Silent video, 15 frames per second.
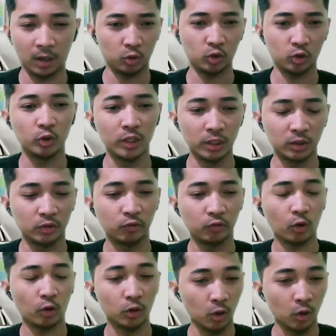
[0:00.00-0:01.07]
students
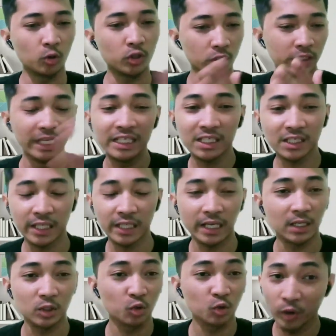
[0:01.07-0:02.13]
for those
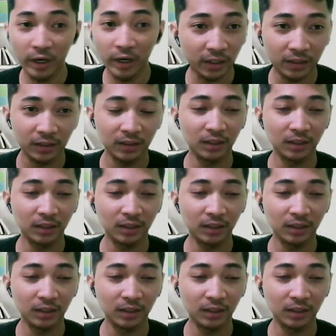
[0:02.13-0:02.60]
distance work,